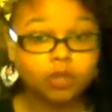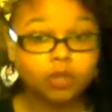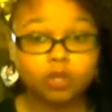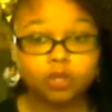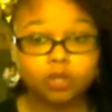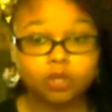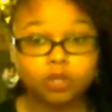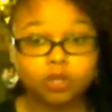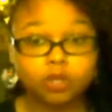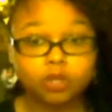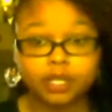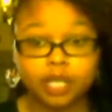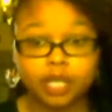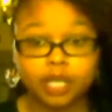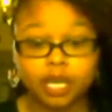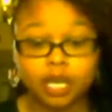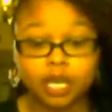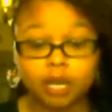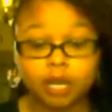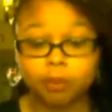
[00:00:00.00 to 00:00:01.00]
towards
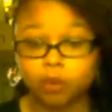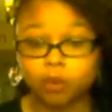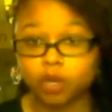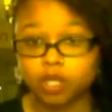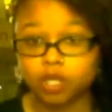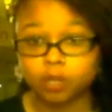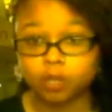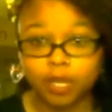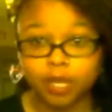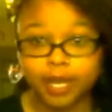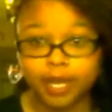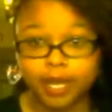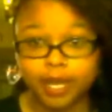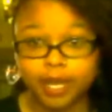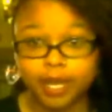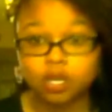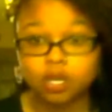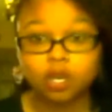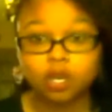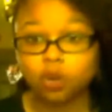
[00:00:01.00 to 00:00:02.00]
more supplies,
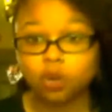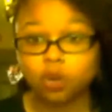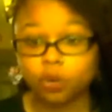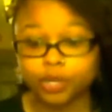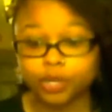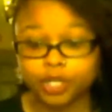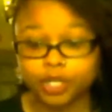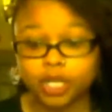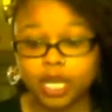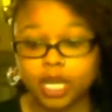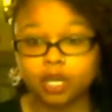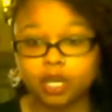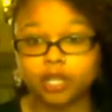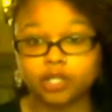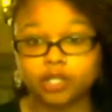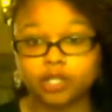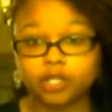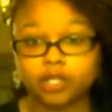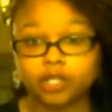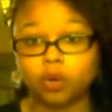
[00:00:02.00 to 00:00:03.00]
or just hang on
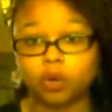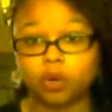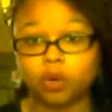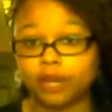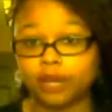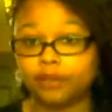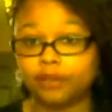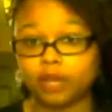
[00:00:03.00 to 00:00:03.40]
to, or if